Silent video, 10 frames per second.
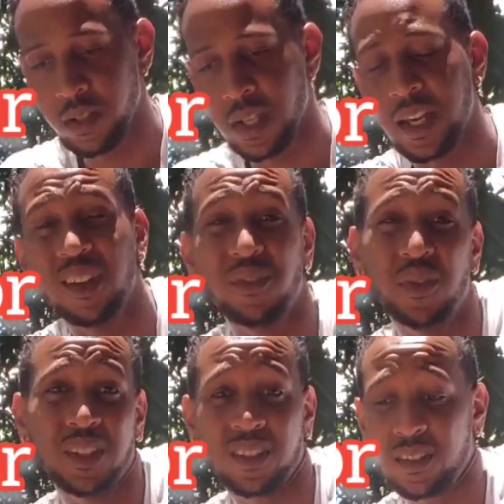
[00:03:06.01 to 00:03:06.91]
kind of
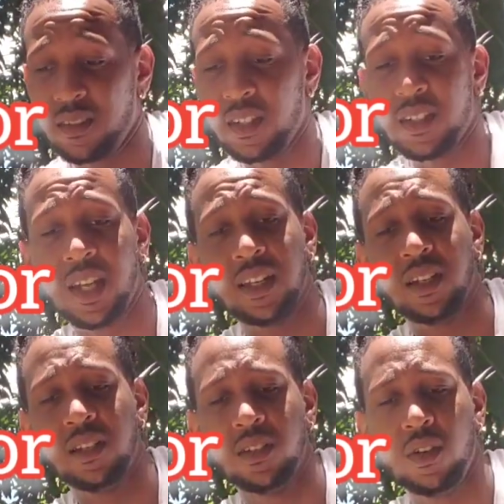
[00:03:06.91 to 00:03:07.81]
fit the
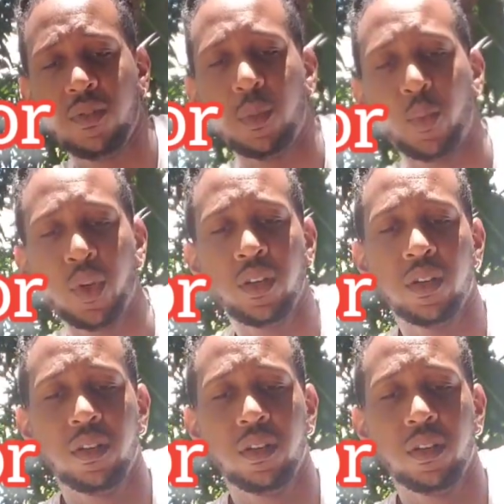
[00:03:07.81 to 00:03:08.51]
standard of the breed,